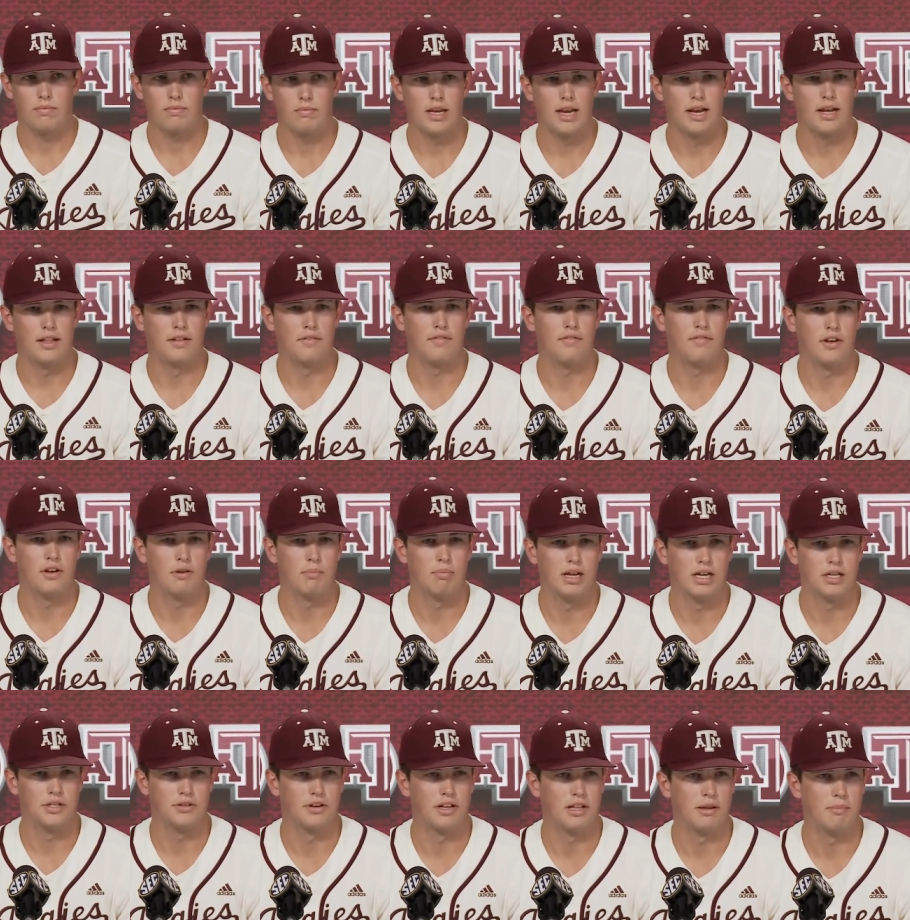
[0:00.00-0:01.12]
Yeah, the field
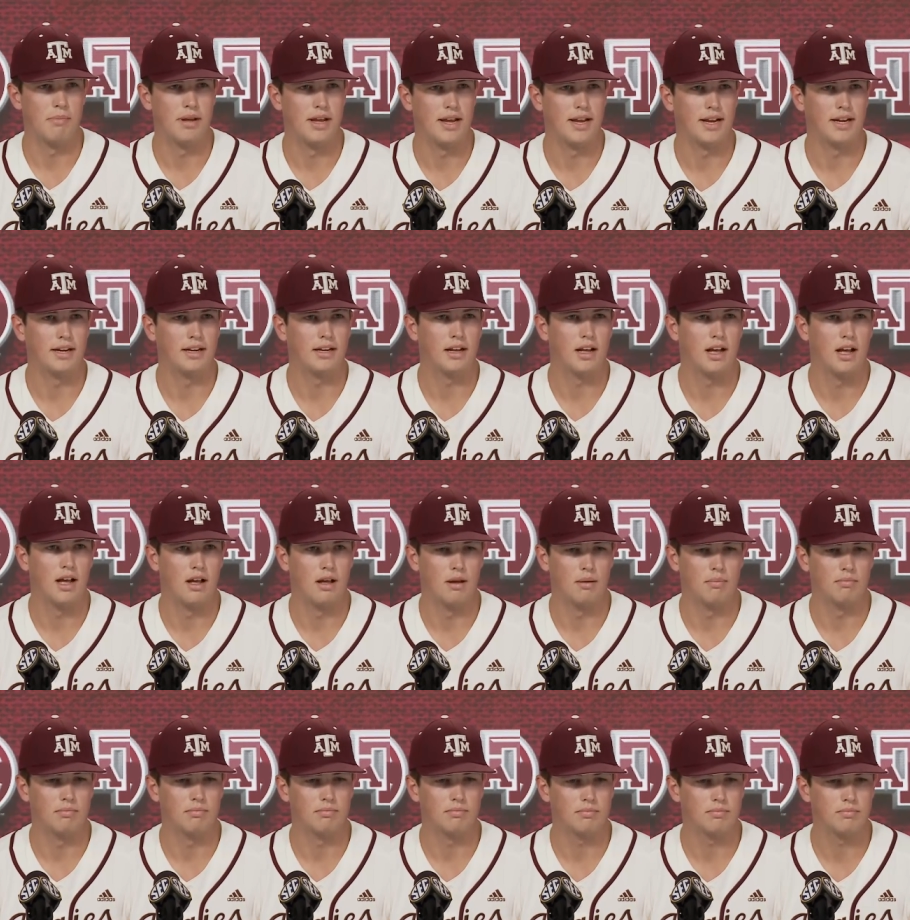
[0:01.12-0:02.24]
plays really big.
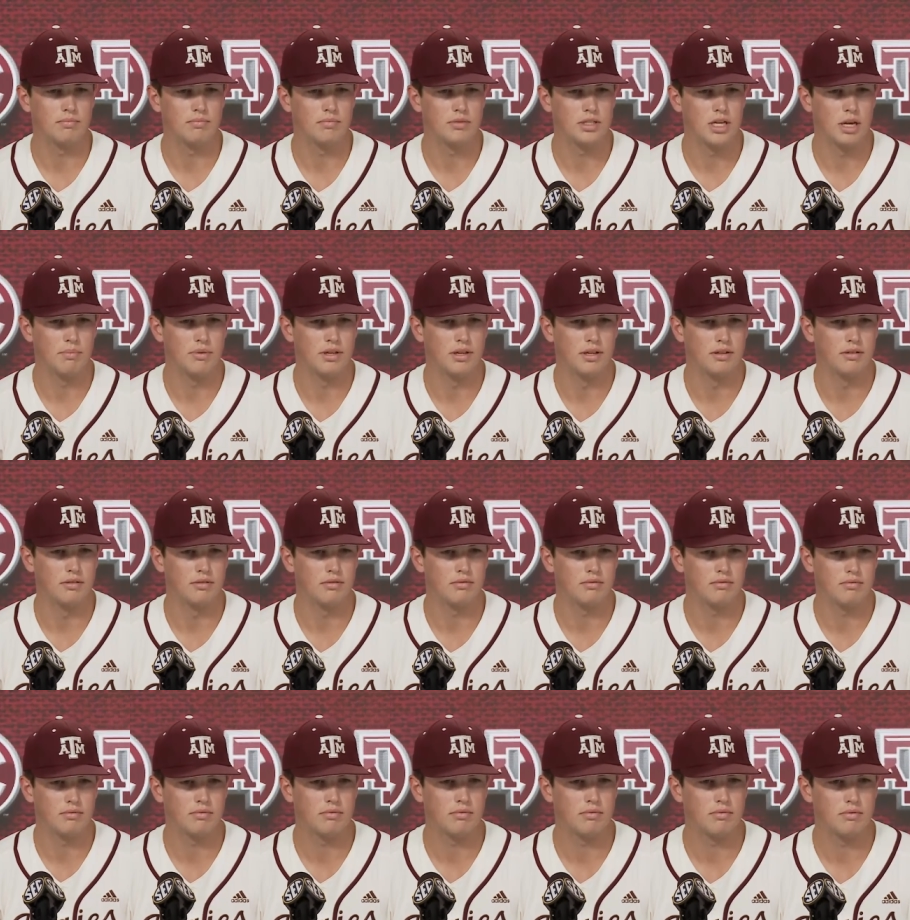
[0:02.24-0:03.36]
Something
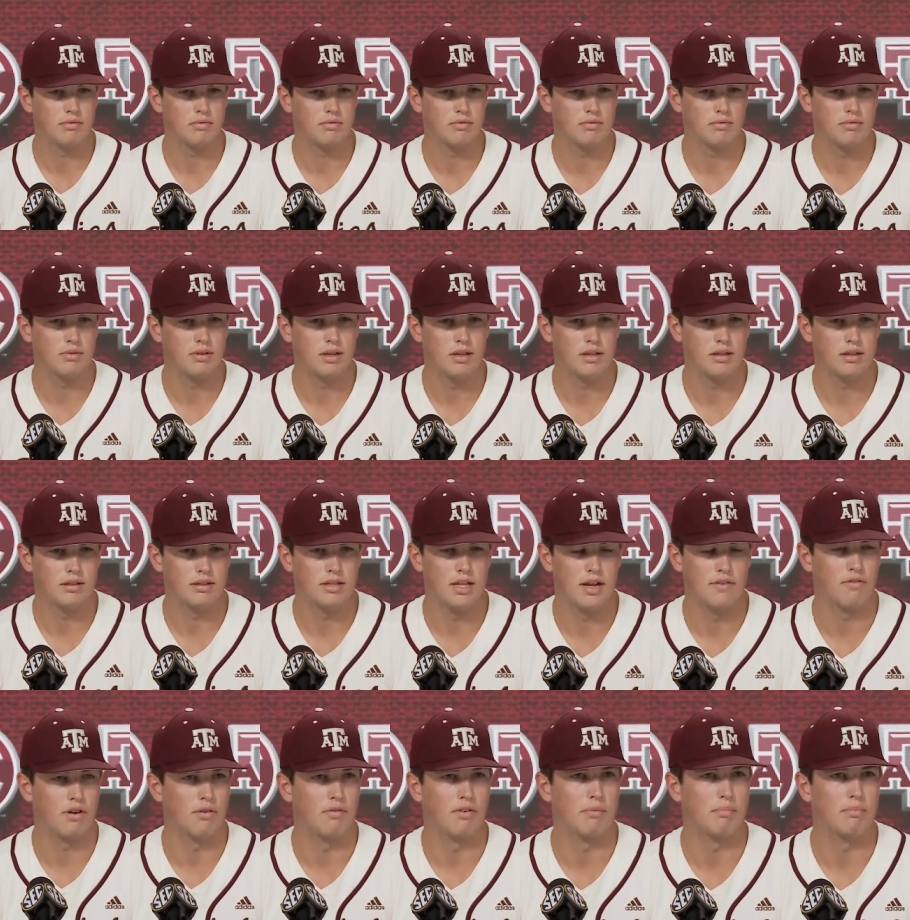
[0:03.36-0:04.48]

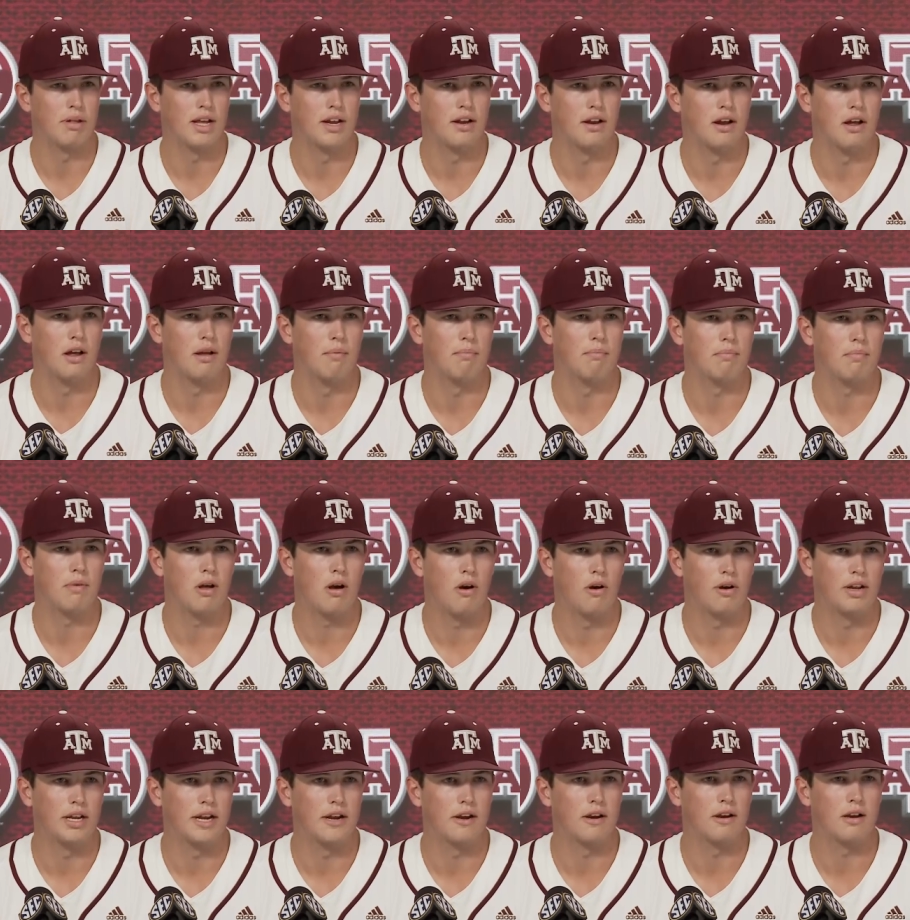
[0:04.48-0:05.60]
different we played all
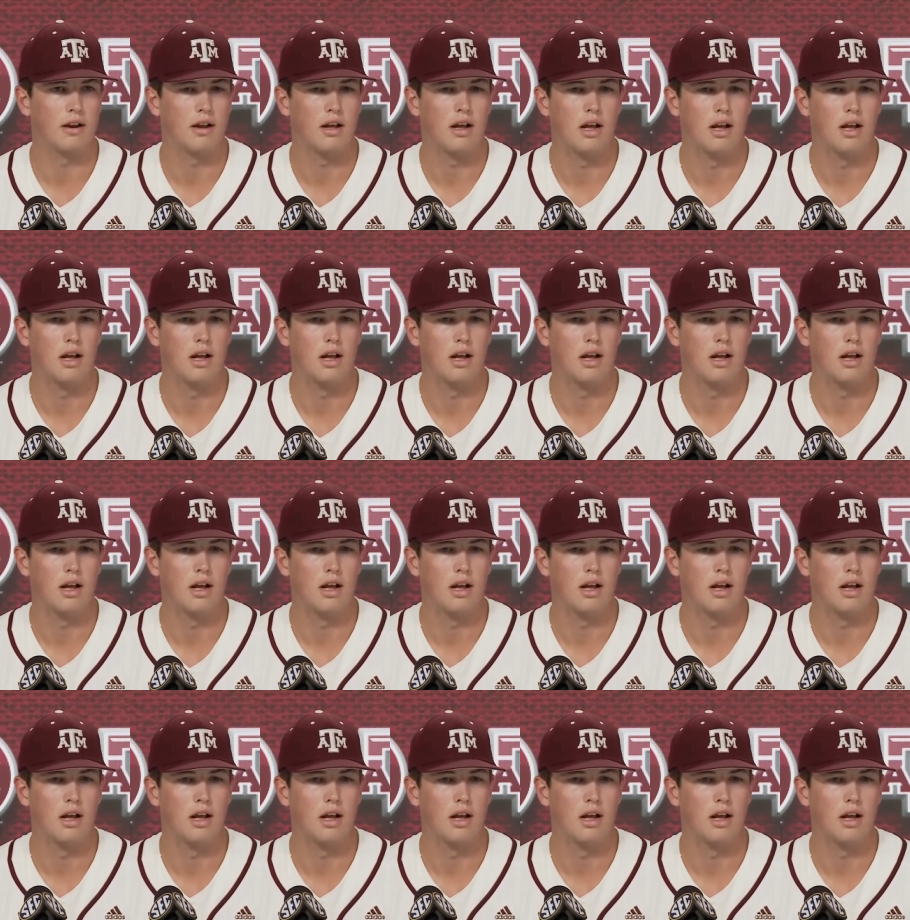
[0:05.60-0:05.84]
year.